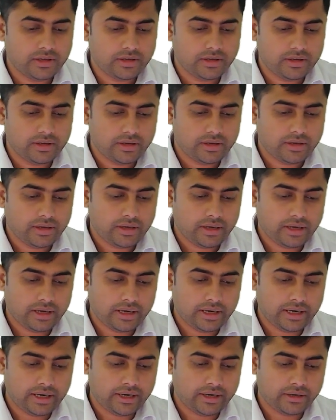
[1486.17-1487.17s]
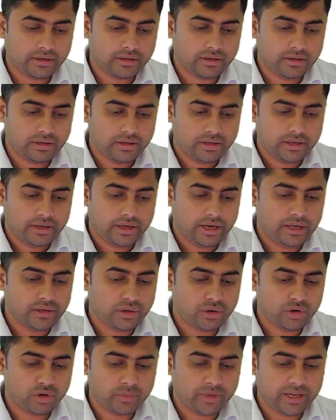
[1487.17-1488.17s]
and in order
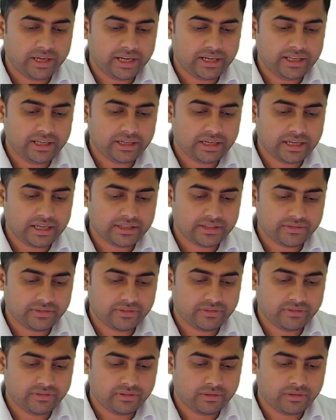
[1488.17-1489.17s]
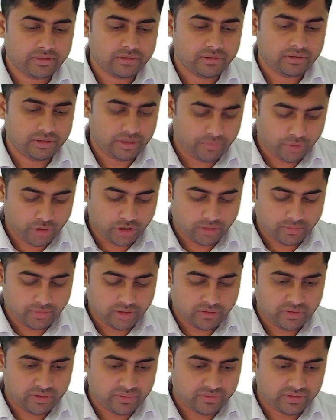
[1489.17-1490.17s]
to make any class immutable,
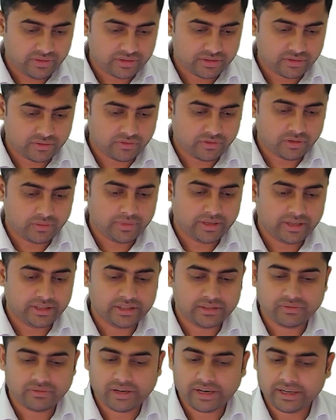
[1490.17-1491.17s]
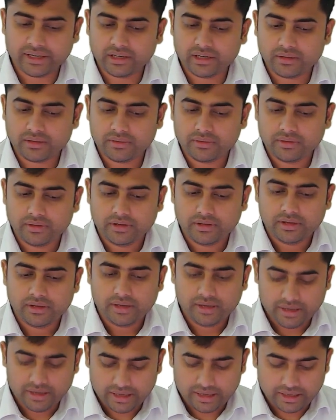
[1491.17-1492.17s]
we first of all make this final,
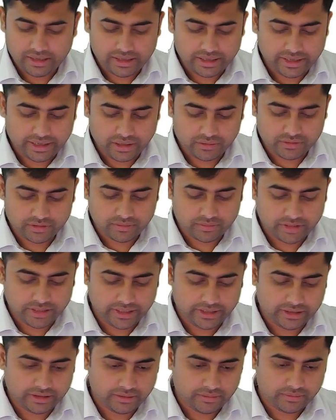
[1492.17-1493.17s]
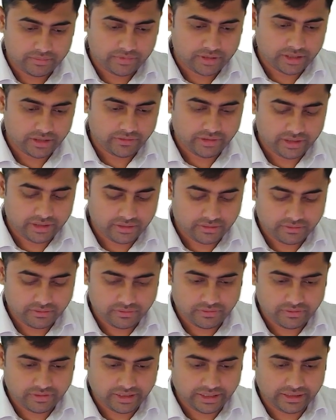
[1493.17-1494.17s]
and I have some data, private,
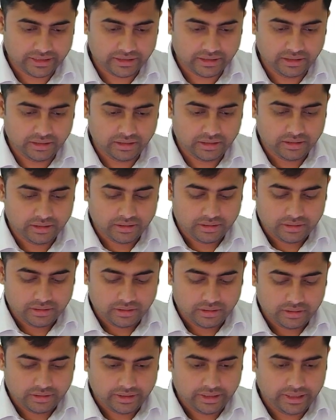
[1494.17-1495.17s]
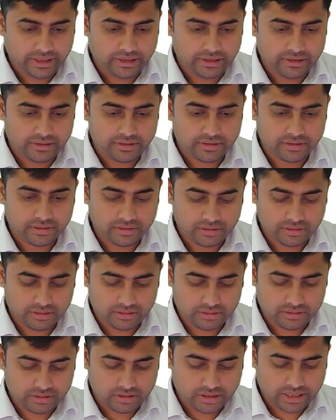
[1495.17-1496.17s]
final, int
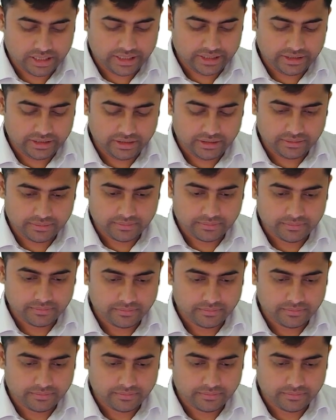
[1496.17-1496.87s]
id,